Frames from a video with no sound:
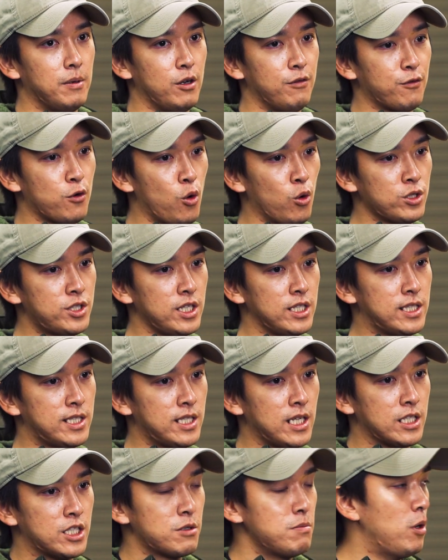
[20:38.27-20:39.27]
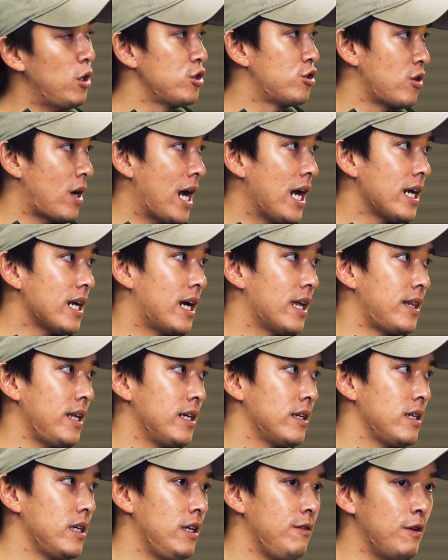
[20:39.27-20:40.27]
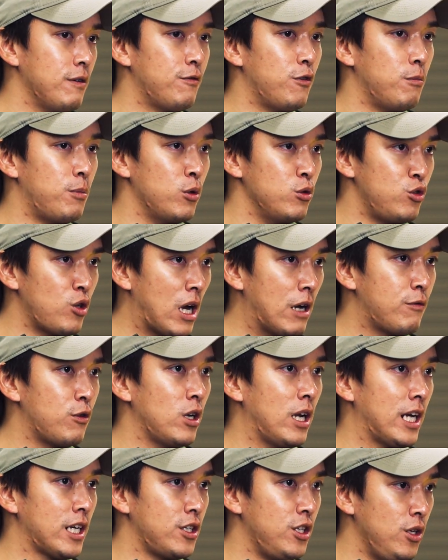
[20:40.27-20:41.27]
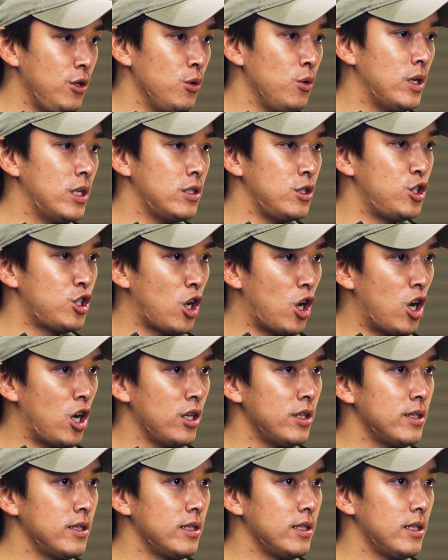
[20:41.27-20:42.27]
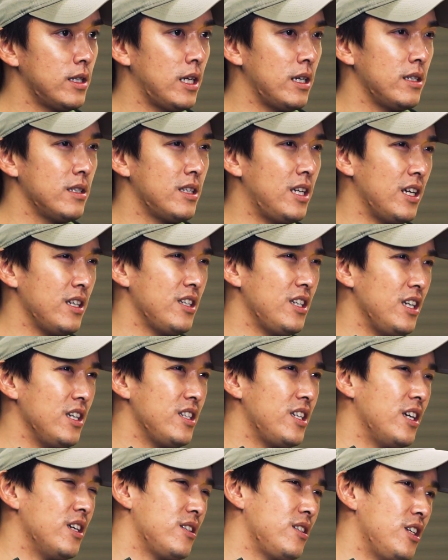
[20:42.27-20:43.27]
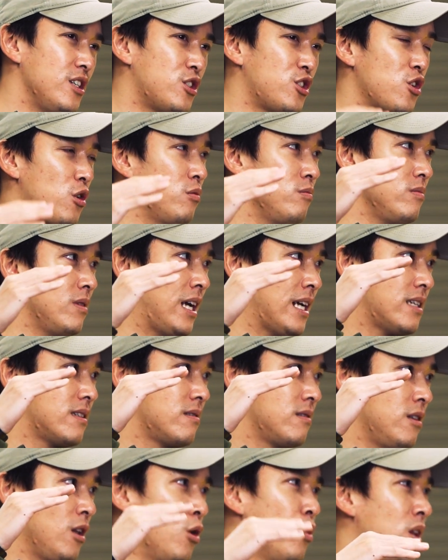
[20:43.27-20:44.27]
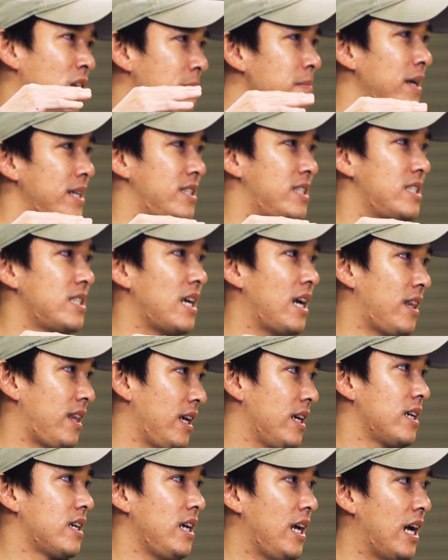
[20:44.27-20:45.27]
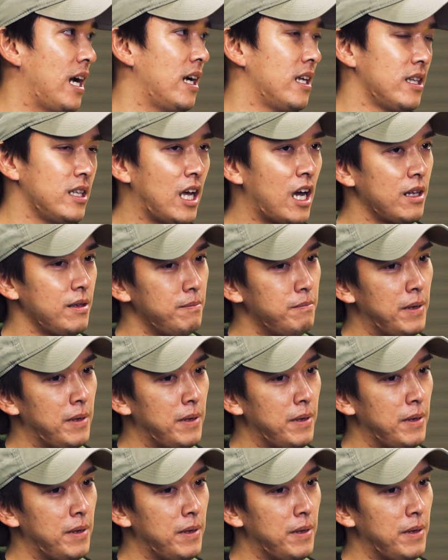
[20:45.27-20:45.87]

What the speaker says: But of course, it's a small track. I think even for pro driver like you and Sean, there's so low limits. I think, yeah, not